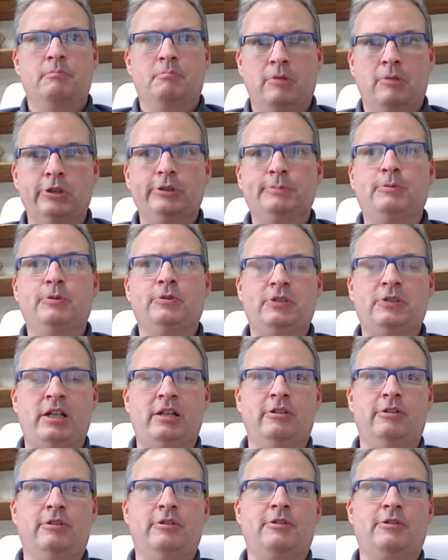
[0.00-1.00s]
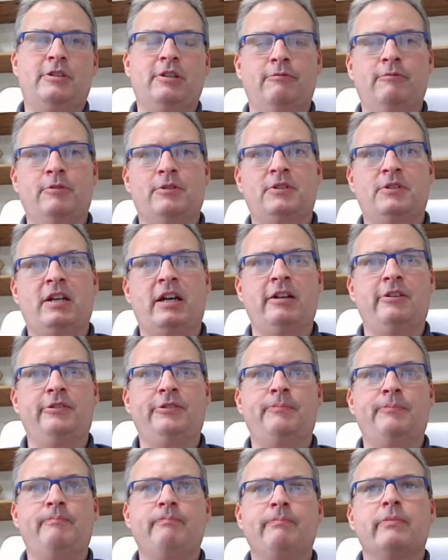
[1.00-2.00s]
multiple sellers, different
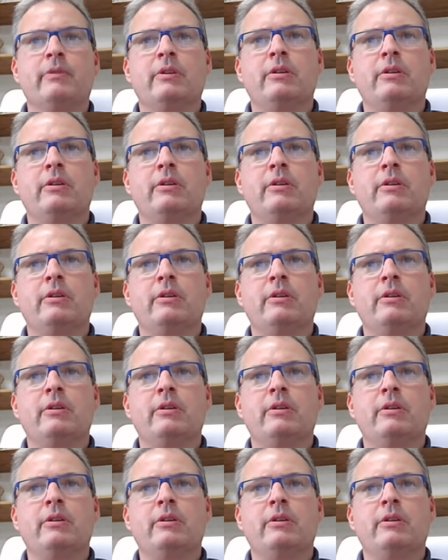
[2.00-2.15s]
styles,